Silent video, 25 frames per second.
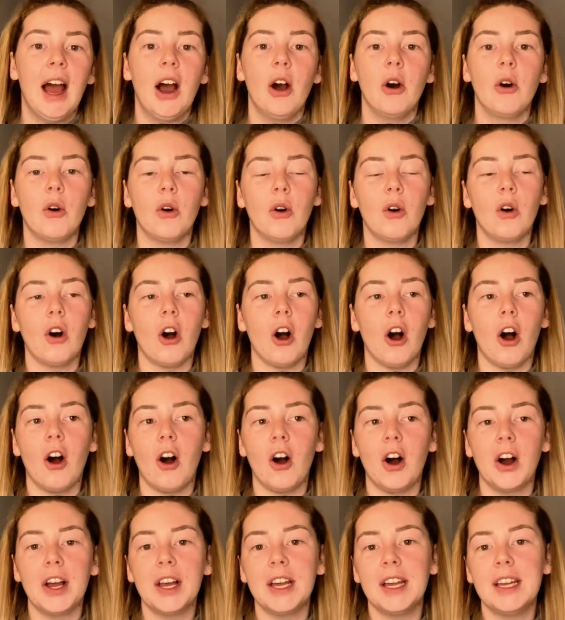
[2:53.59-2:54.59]
Or
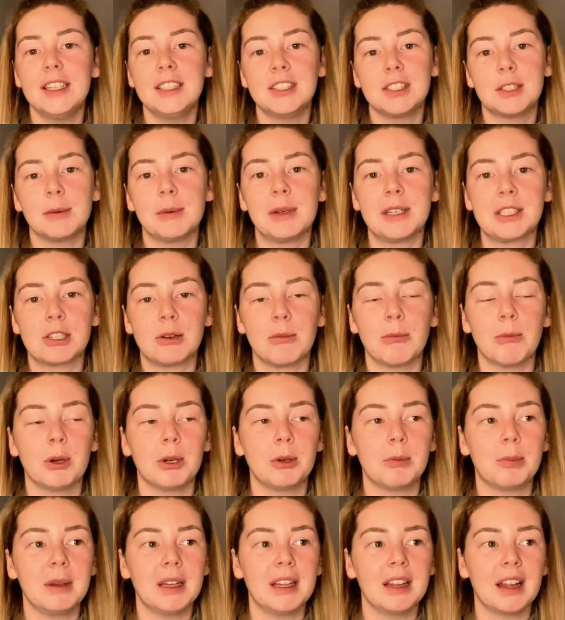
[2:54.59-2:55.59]
our intuition
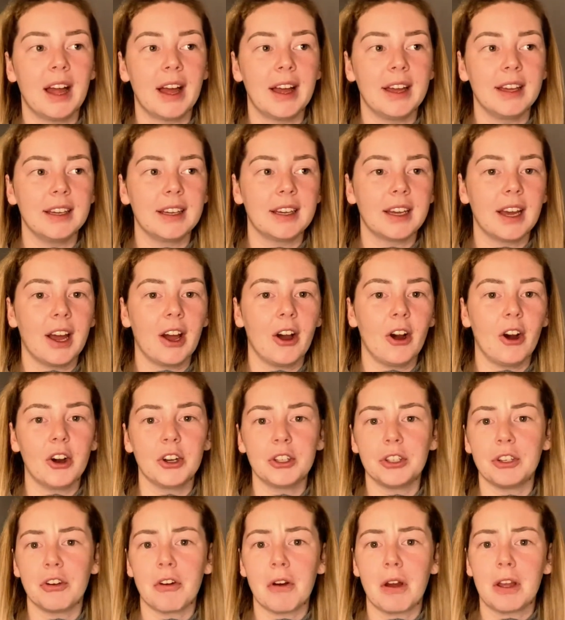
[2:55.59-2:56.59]
would be like, oh,
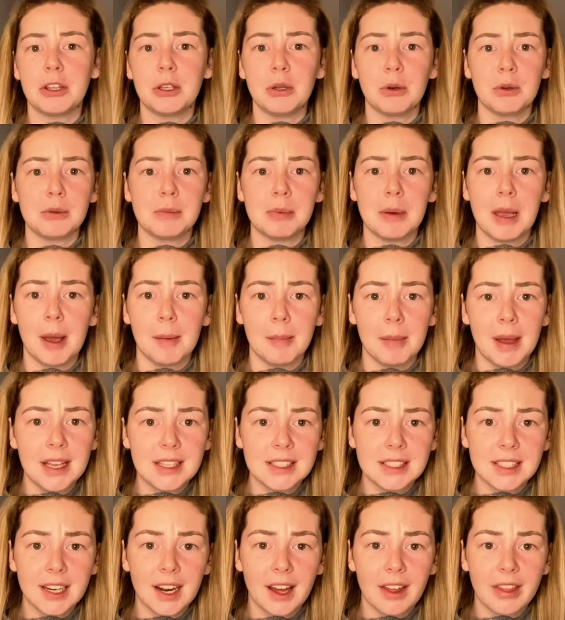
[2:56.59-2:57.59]
you would be
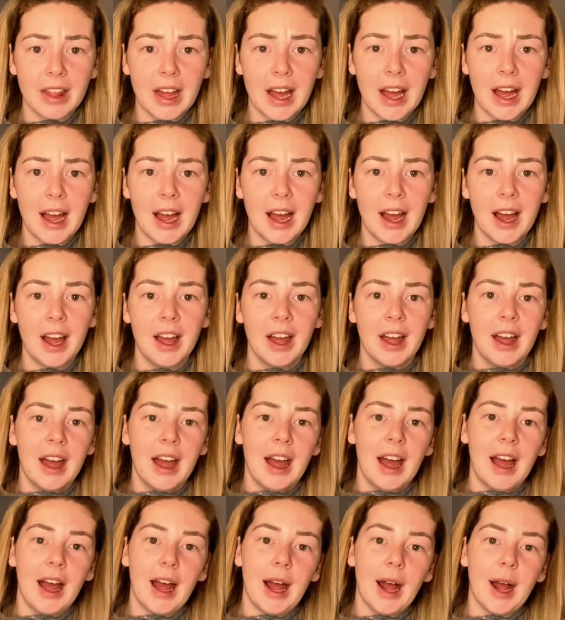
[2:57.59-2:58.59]
amazing at that,
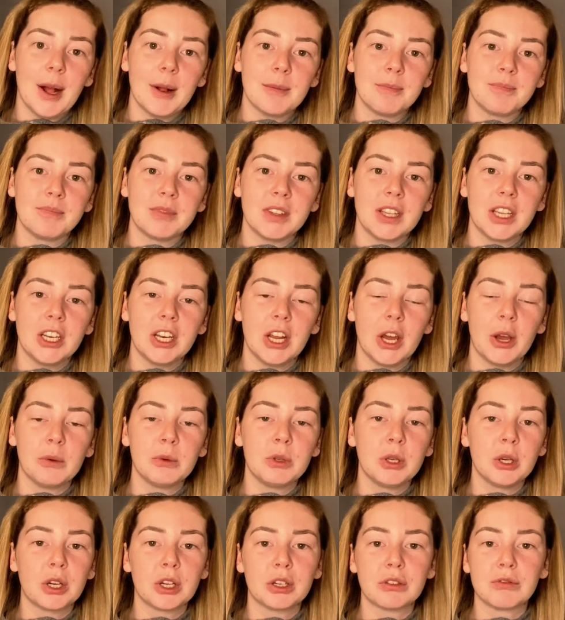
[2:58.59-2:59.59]

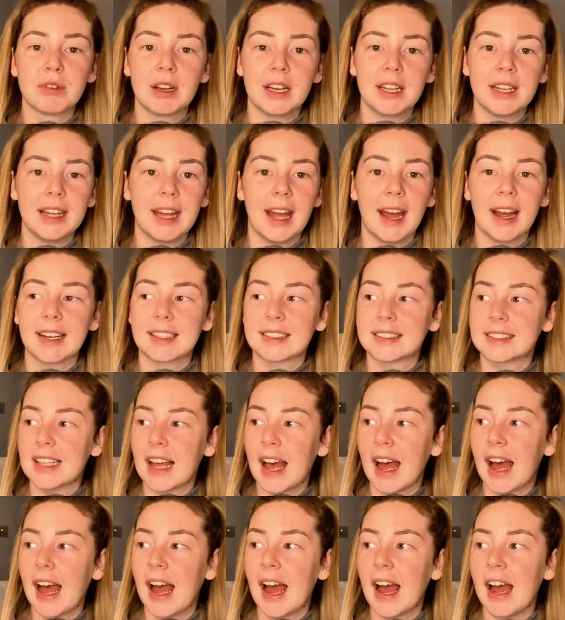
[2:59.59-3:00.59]
you could really
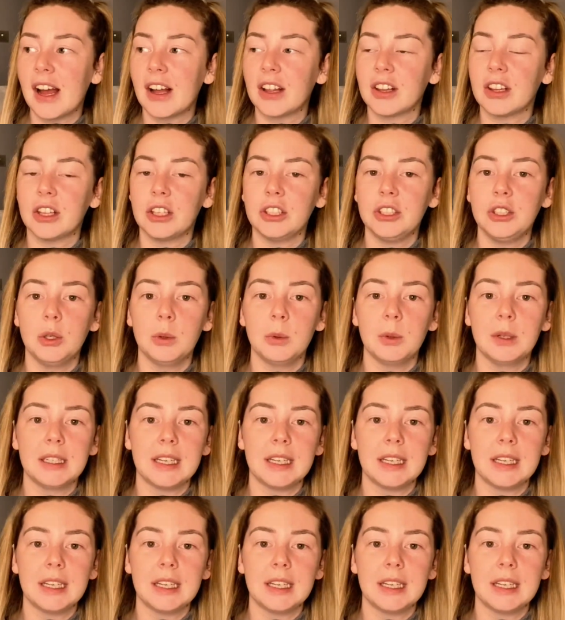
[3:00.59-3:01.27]
excel, you would